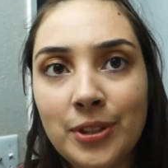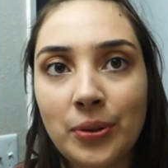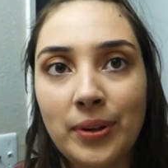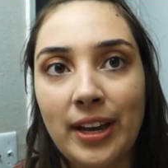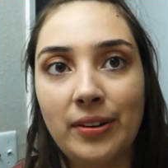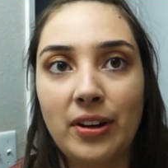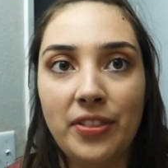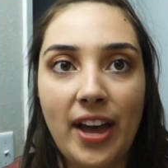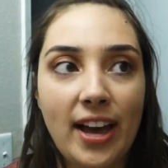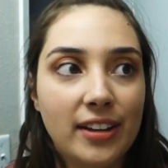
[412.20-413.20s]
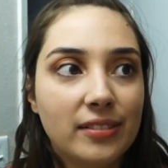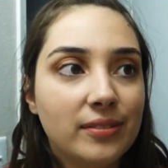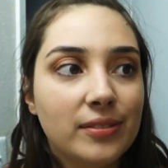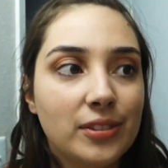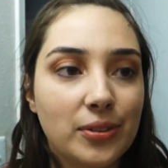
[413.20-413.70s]
count on that.
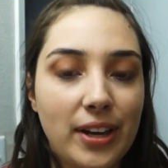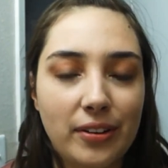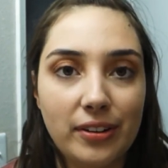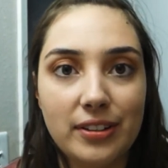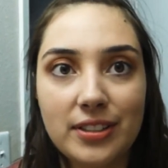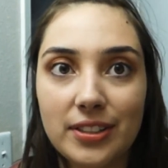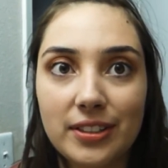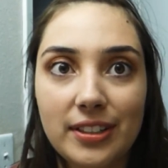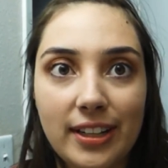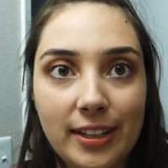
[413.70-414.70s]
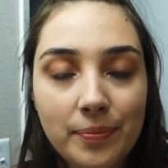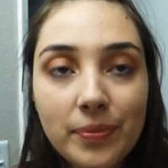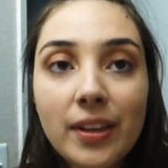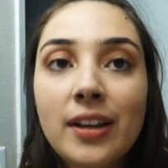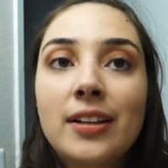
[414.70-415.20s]
Don't count on a certain day.
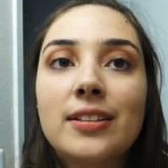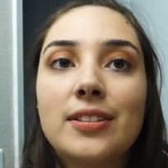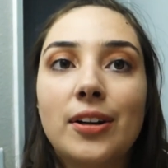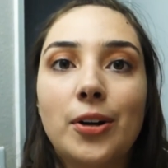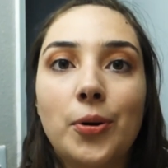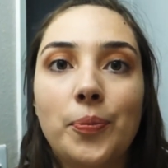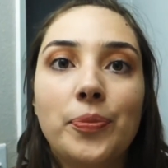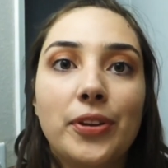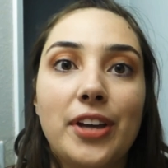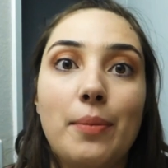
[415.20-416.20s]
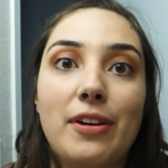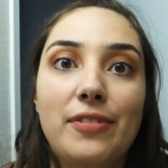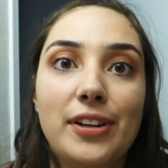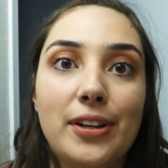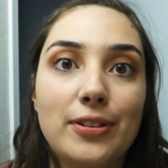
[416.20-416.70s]
So you'll get my
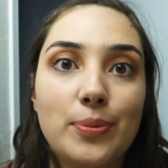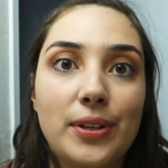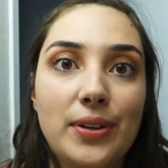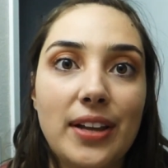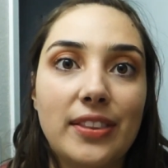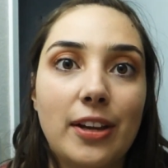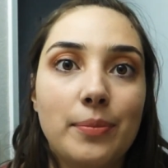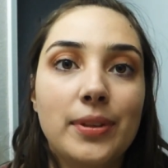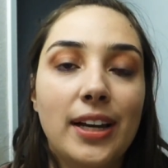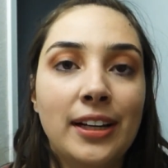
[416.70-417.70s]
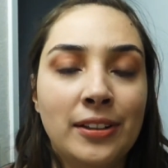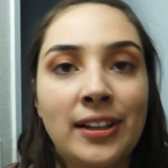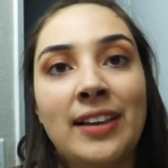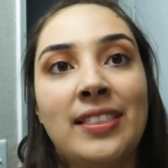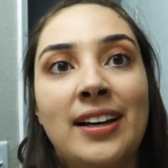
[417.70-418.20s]
videos when you get them, and you'll
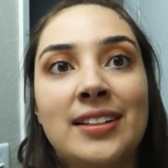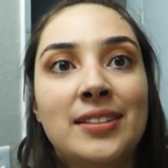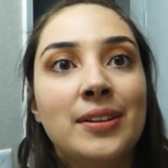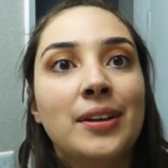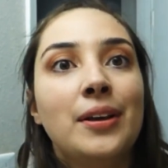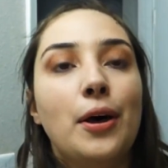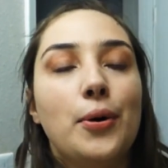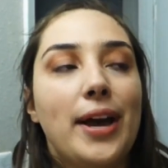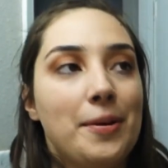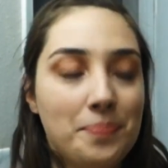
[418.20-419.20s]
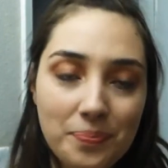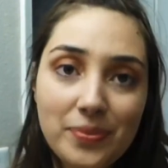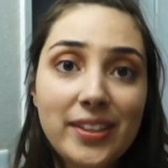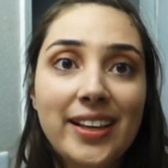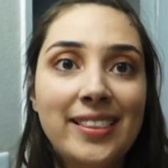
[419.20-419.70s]
like that. Okay,
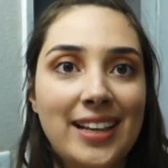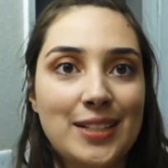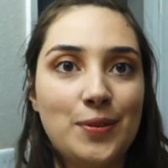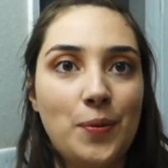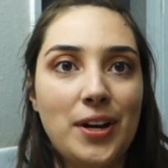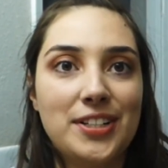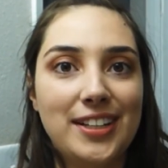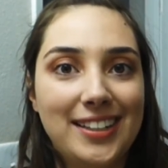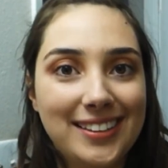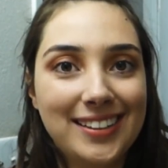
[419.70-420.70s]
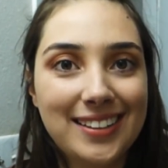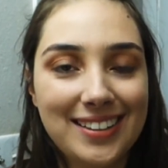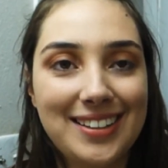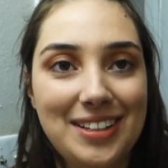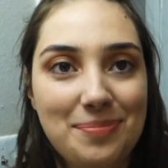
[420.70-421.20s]
thanks for watching.
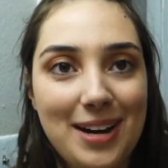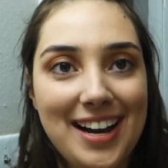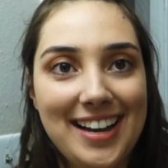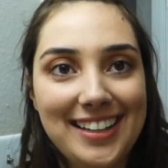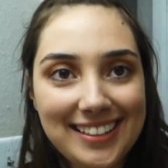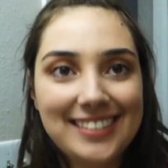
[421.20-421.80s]
Goodbye.